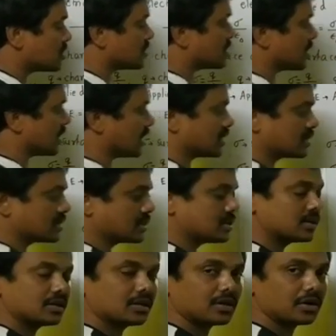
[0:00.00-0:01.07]

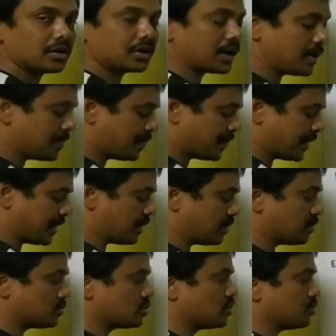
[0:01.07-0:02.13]
charge. Okay,
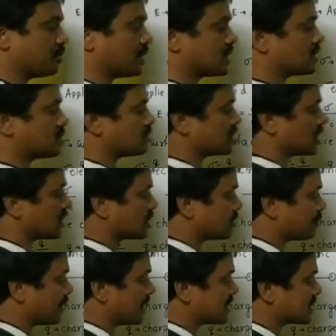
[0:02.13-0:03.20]
induced positive
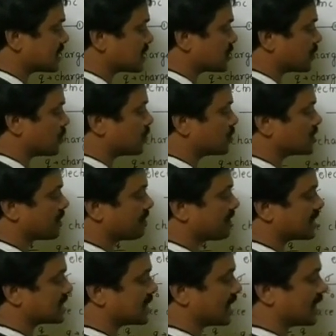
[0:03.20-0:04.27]
charge plus q
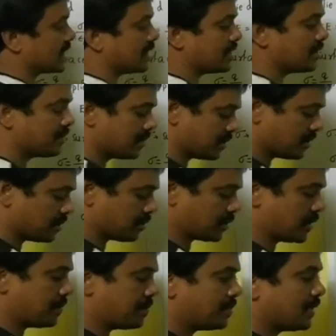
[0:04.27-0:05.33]
suffix I.
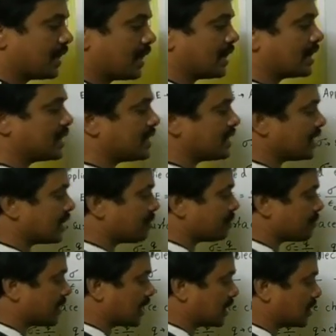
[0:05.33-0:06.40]
Okay, and
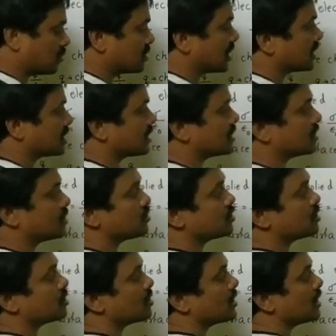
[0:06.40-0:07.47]
here negative charge is
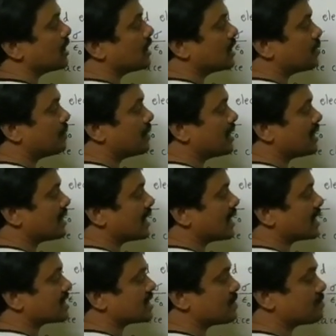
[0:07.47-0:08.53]
induced, in the middle
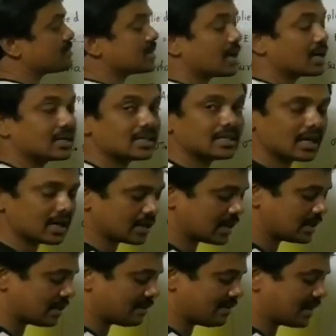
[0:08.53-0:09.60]
there are some charges are
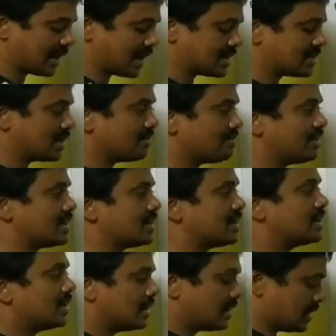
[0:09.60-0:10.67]
there, they will cancel with
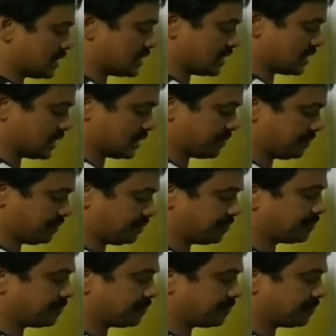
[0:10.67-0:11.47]
each other.